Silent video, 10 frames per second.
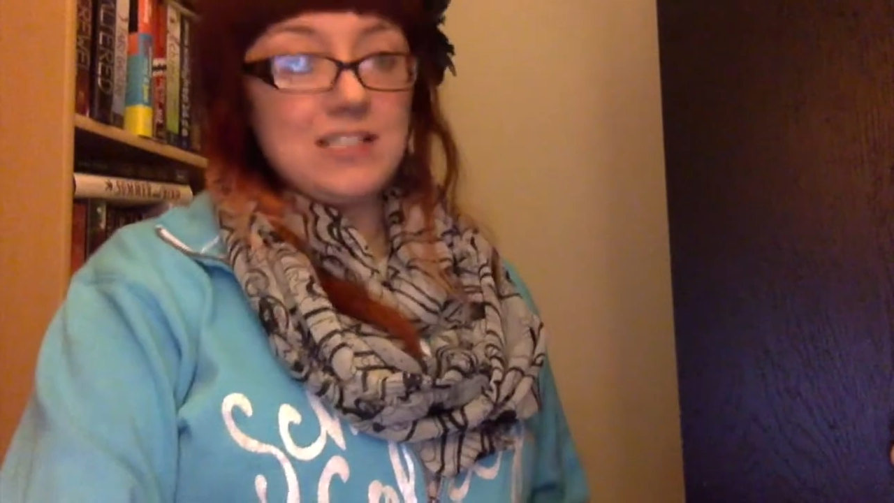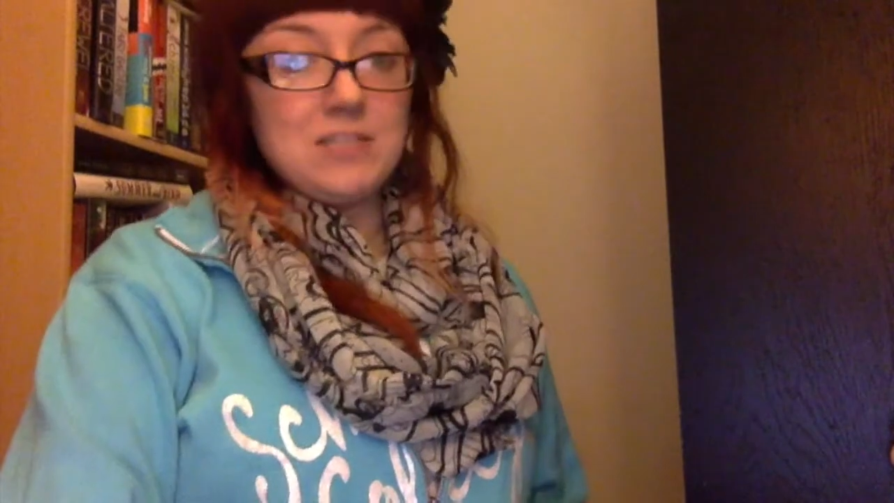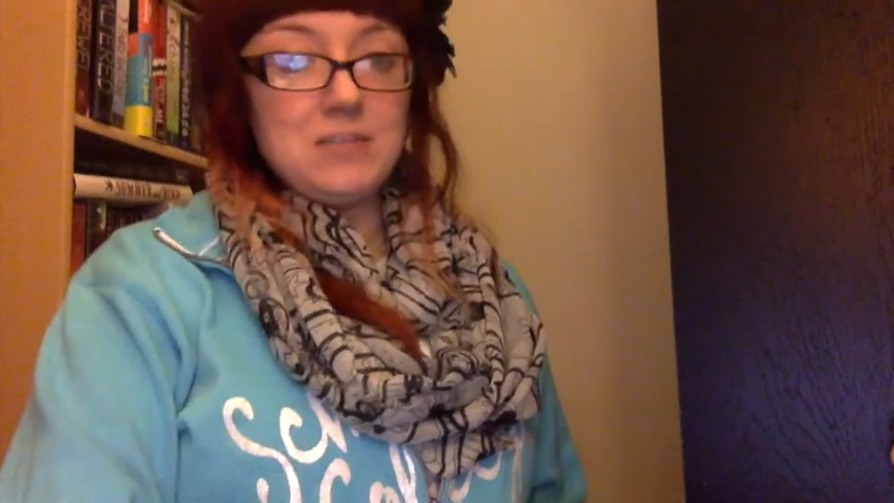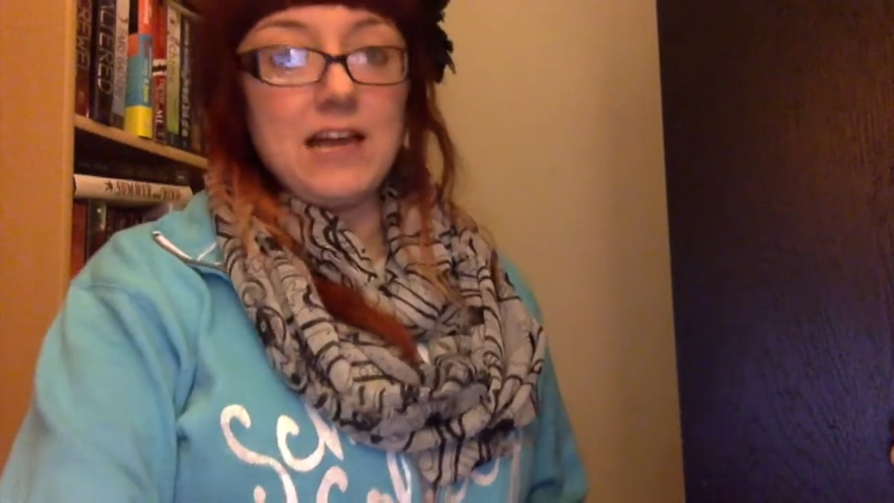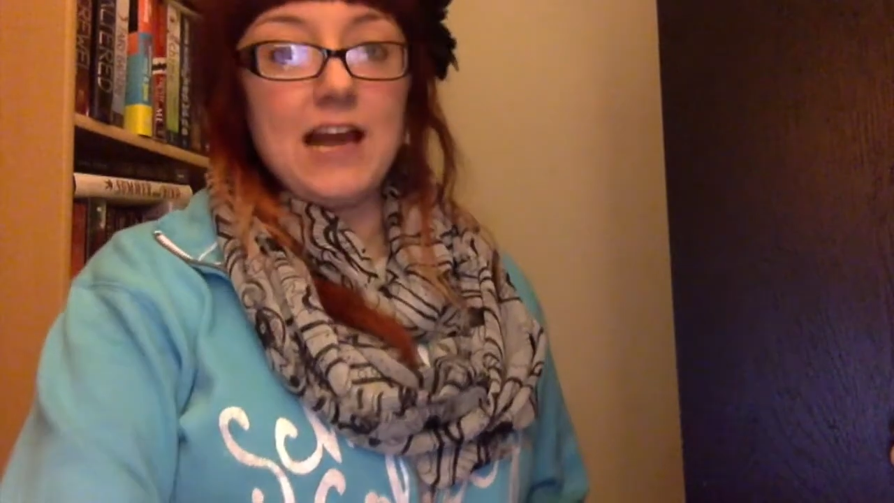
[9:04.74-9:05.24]
to
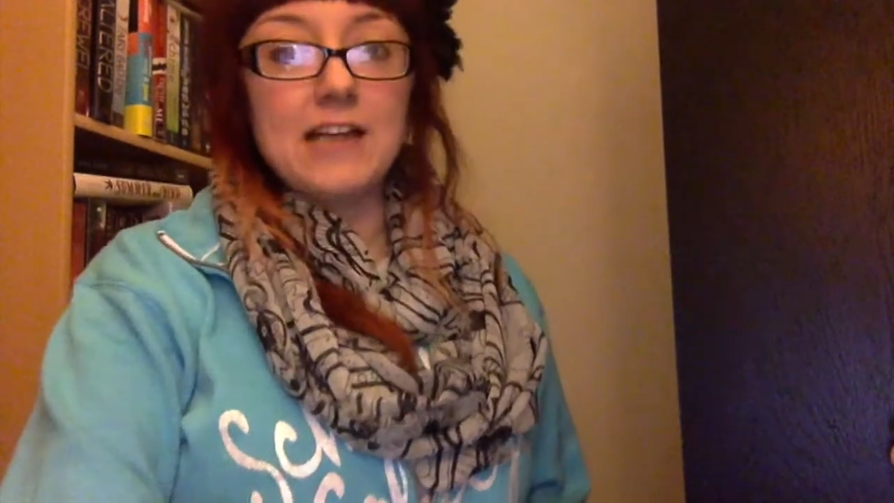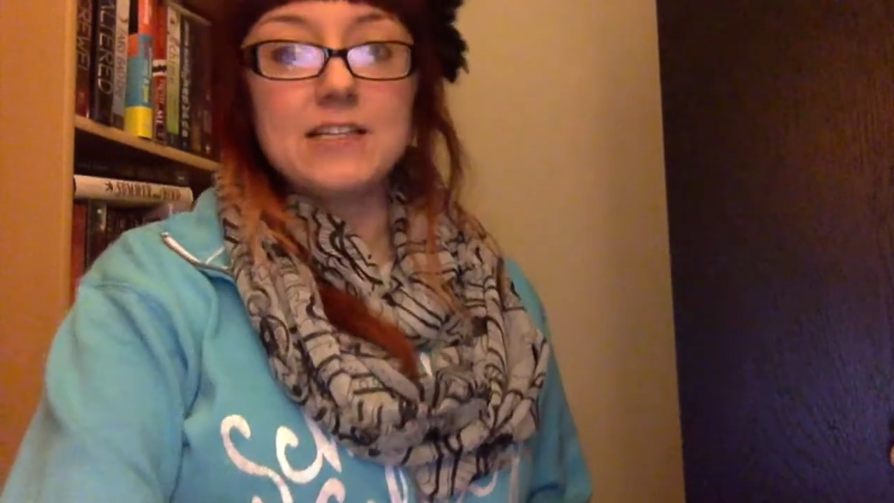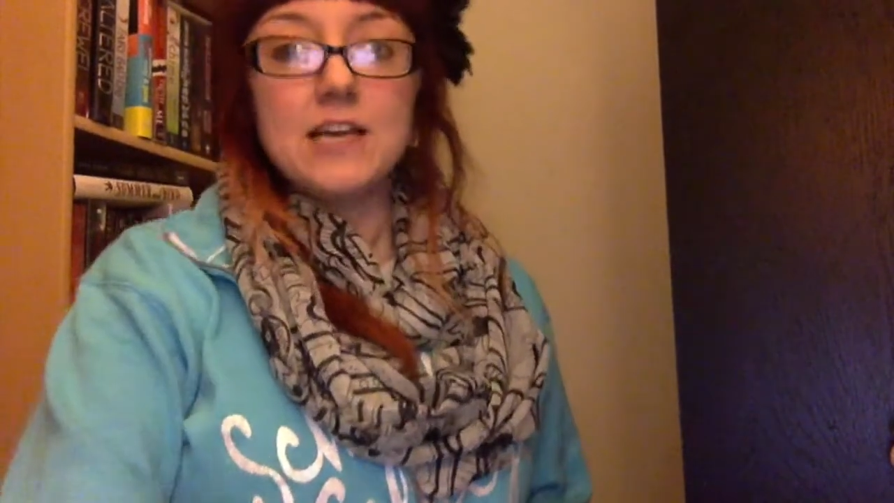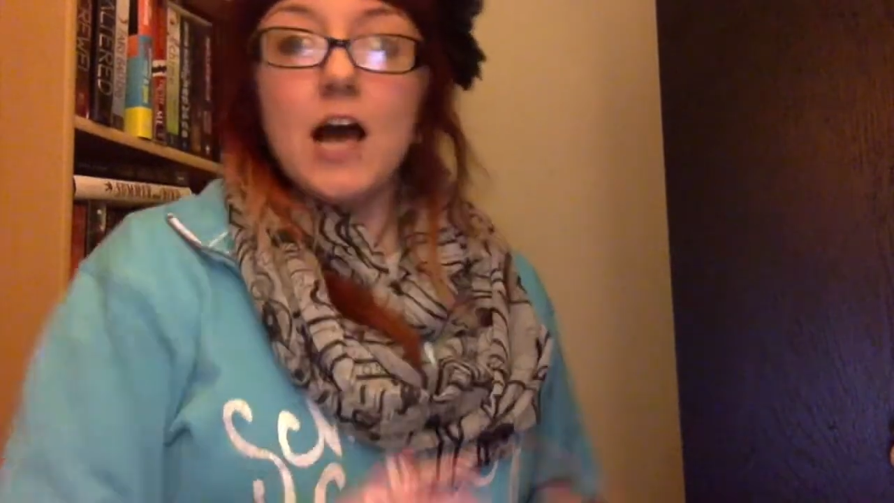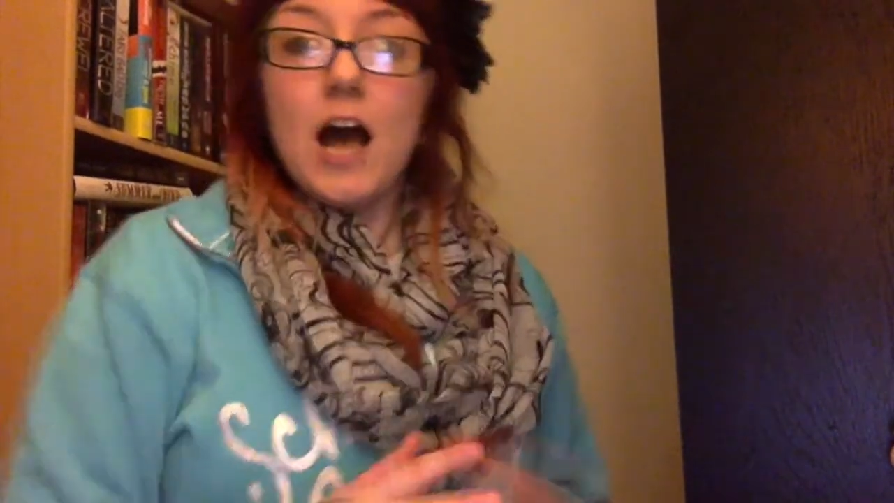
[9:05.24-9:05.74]
be tagged.
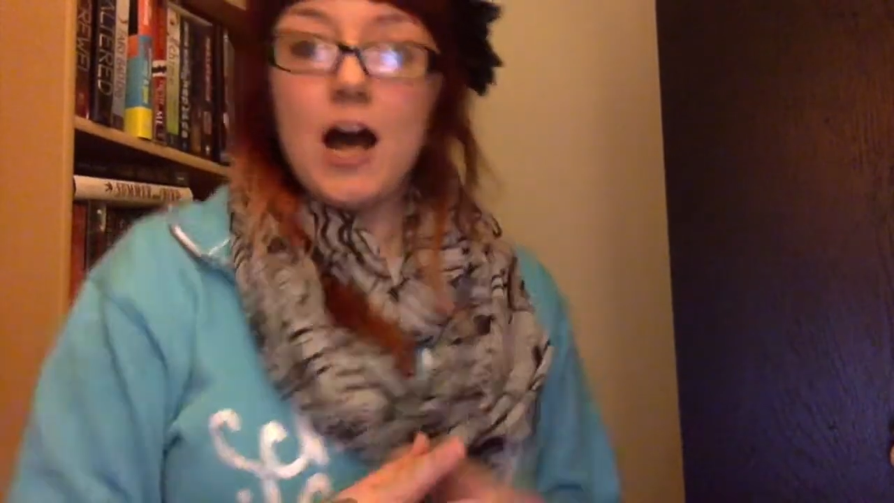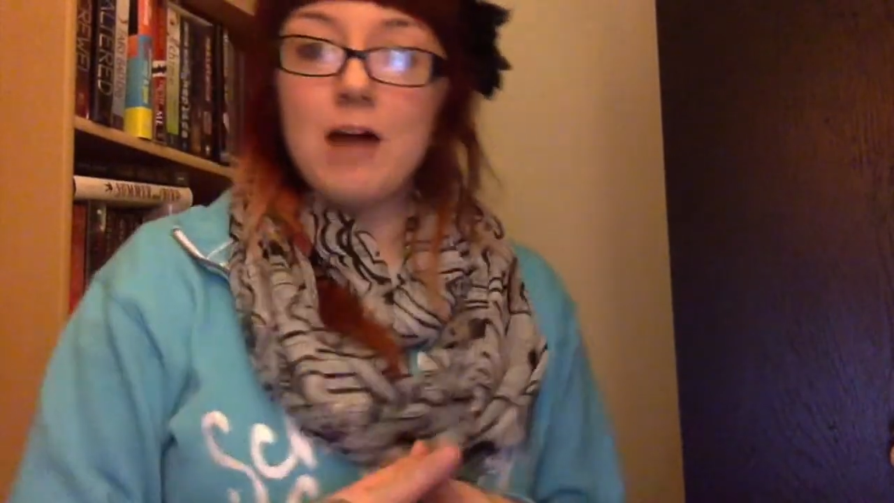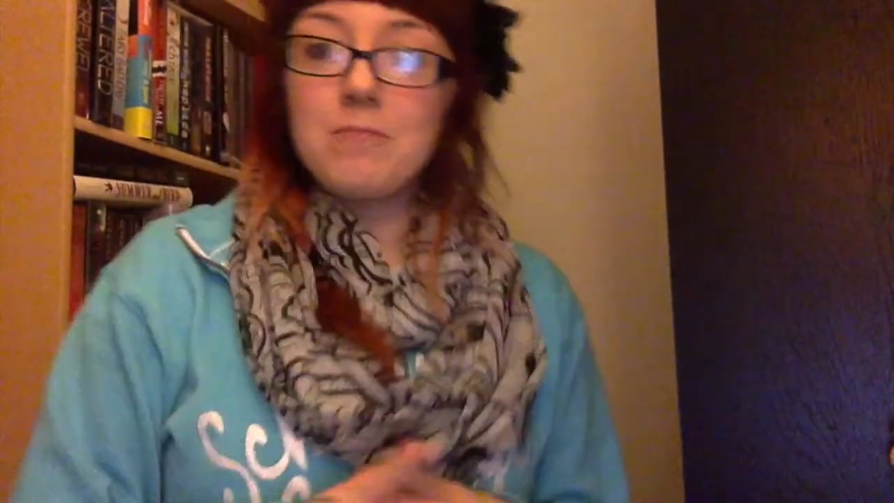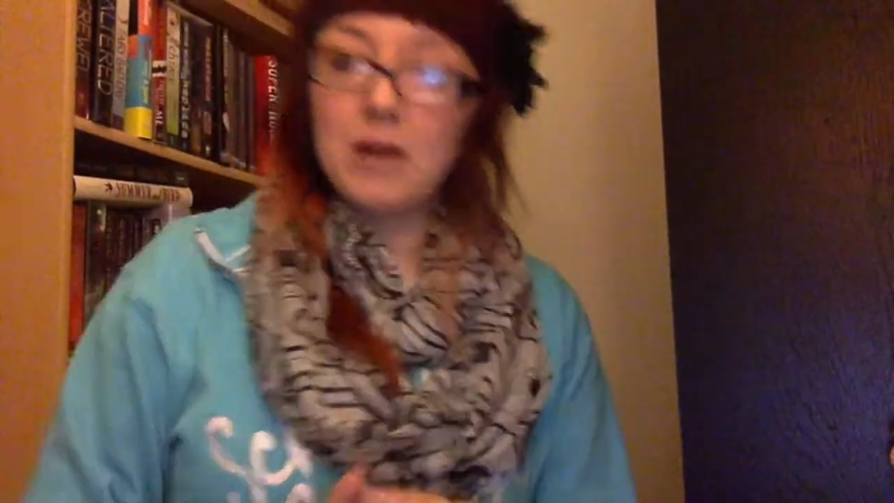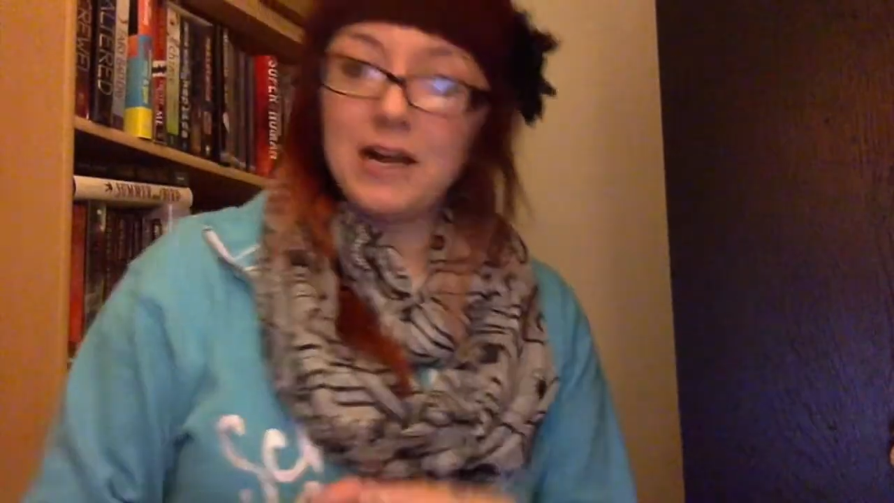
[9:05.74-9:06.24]

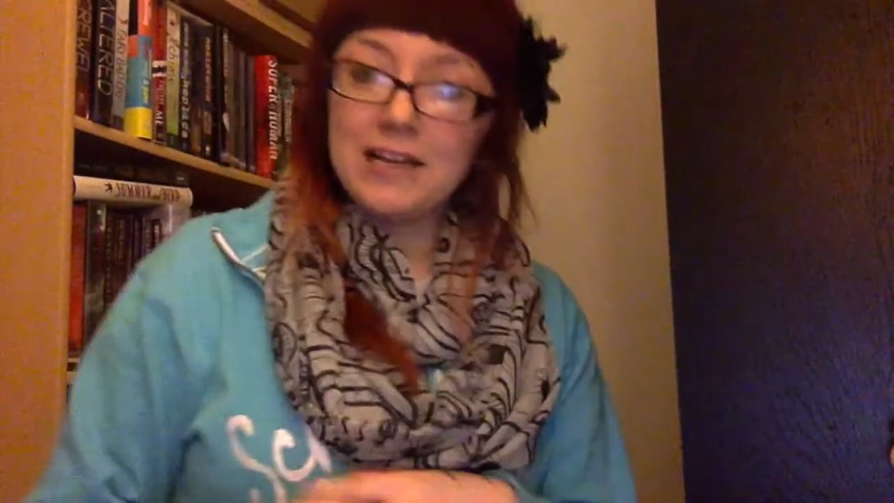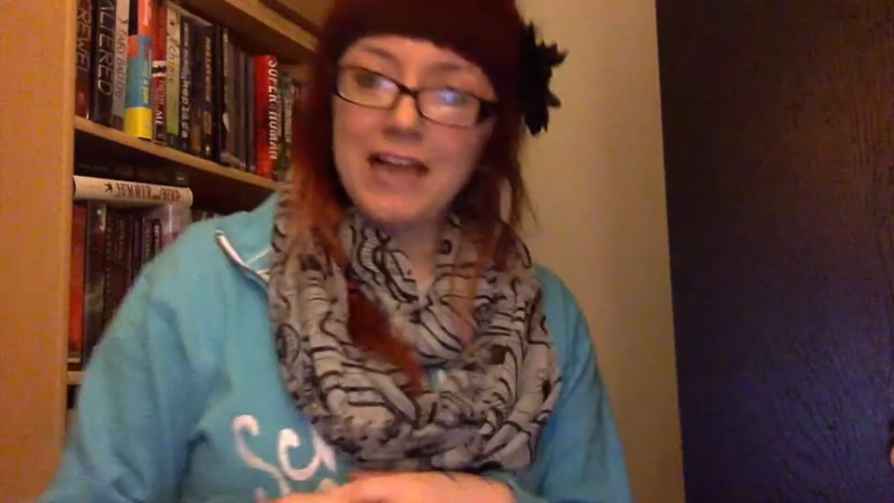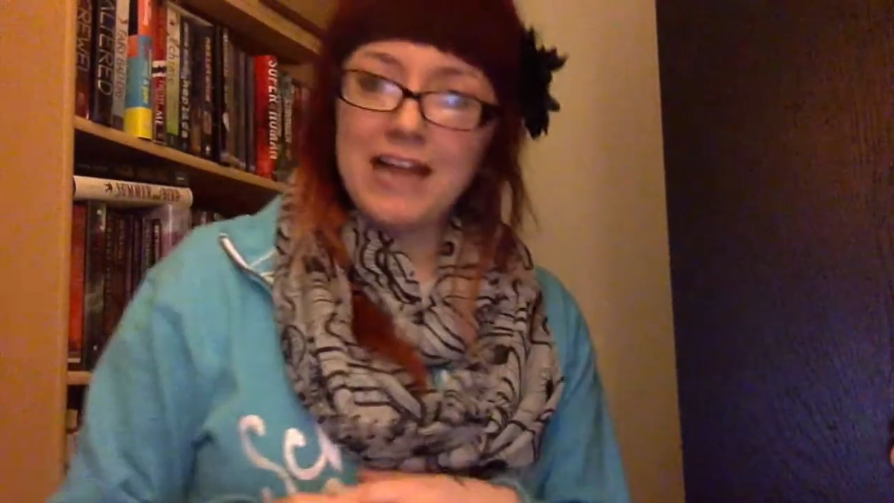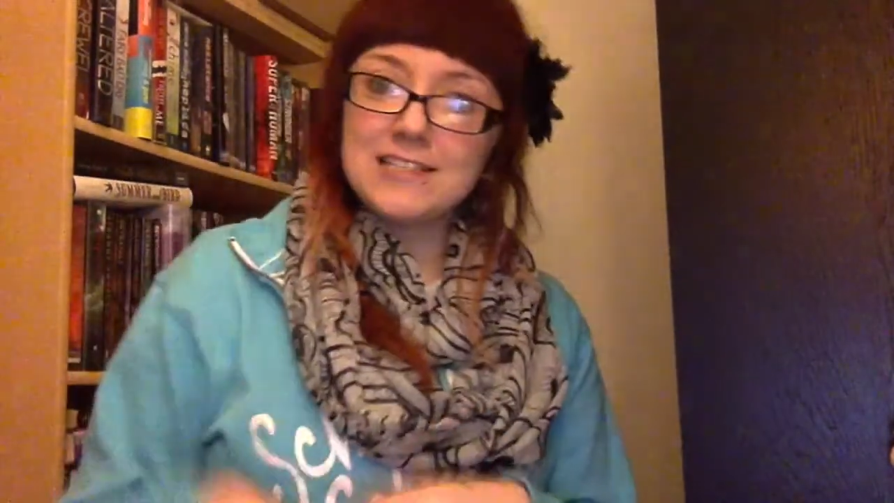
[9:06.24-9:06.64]
But again,